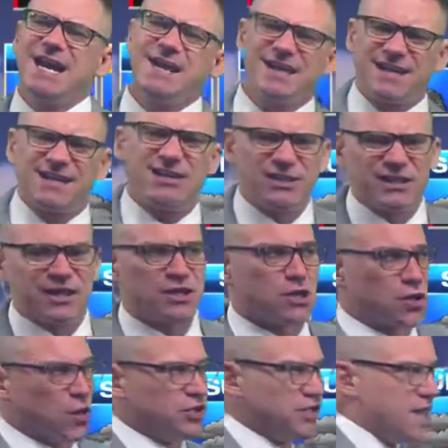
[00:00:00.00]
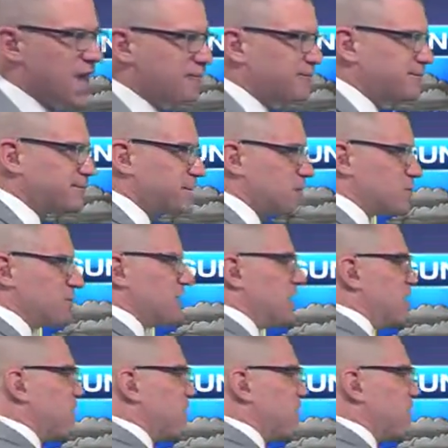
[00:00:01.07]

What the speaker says: It could get cold enough as we get